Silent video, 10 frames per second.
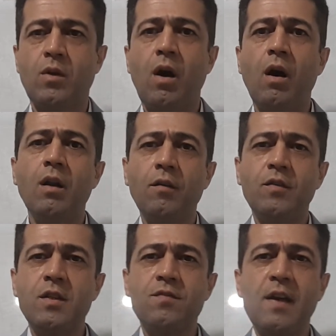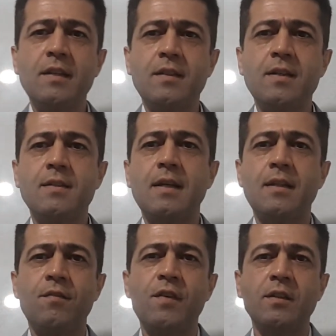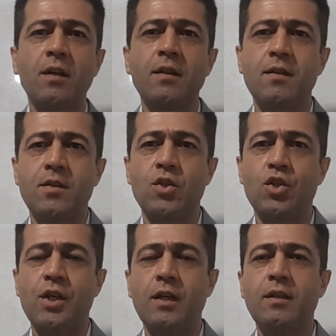All of these factors that affect on the decision.